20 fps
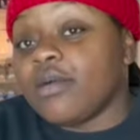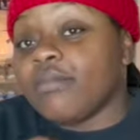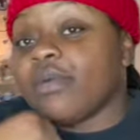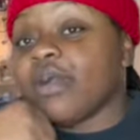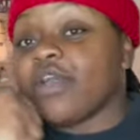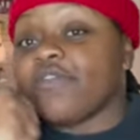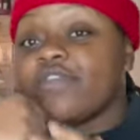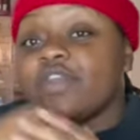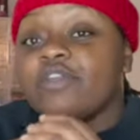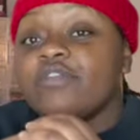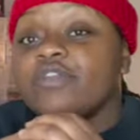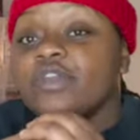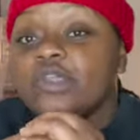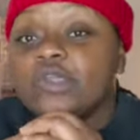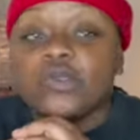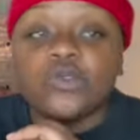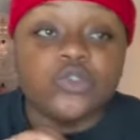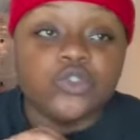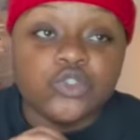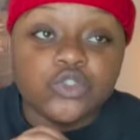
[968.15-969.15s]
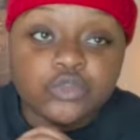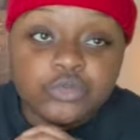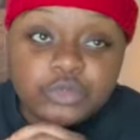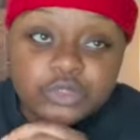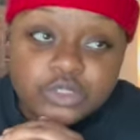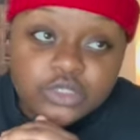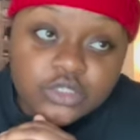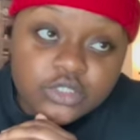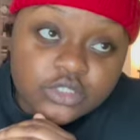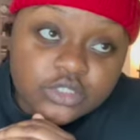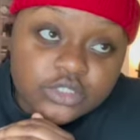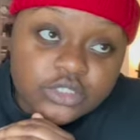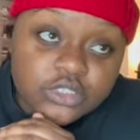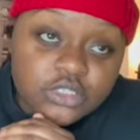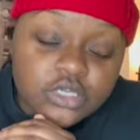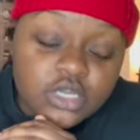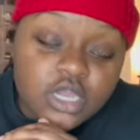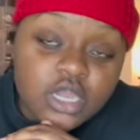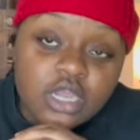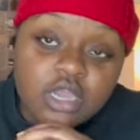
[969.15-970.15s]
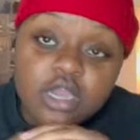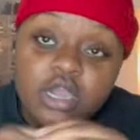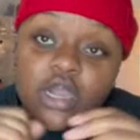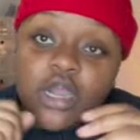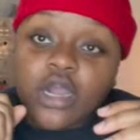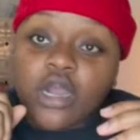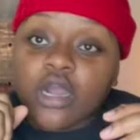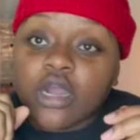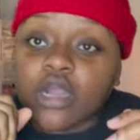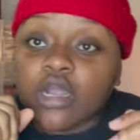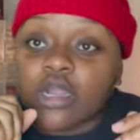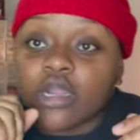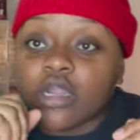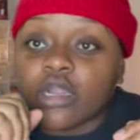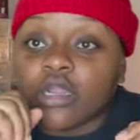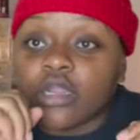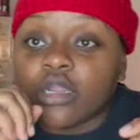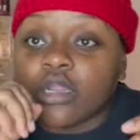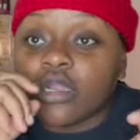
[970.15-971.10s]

my favorite YouTubers are